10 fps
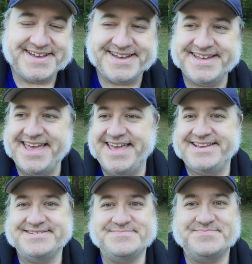
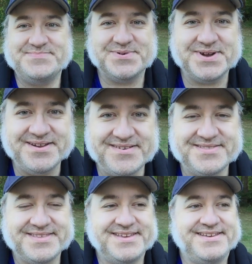And
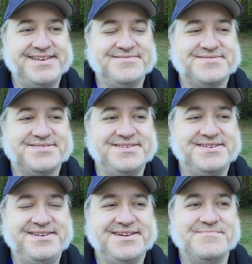boy,
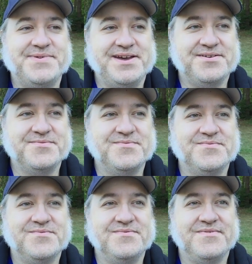you compare
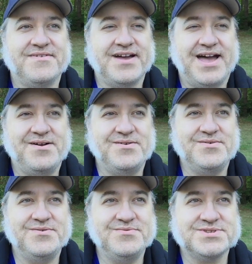
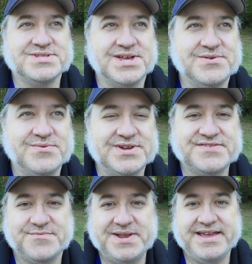how slow it
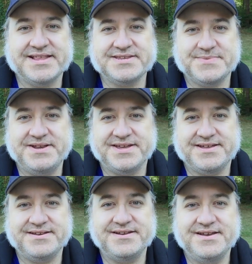was for me to get something
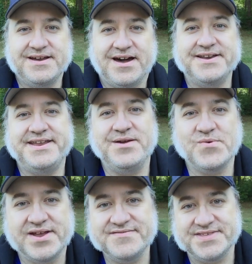done on day
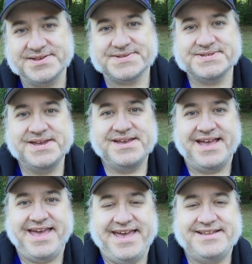one of this,
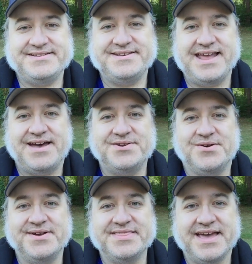and now
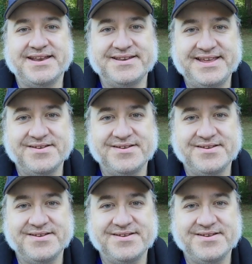knowing that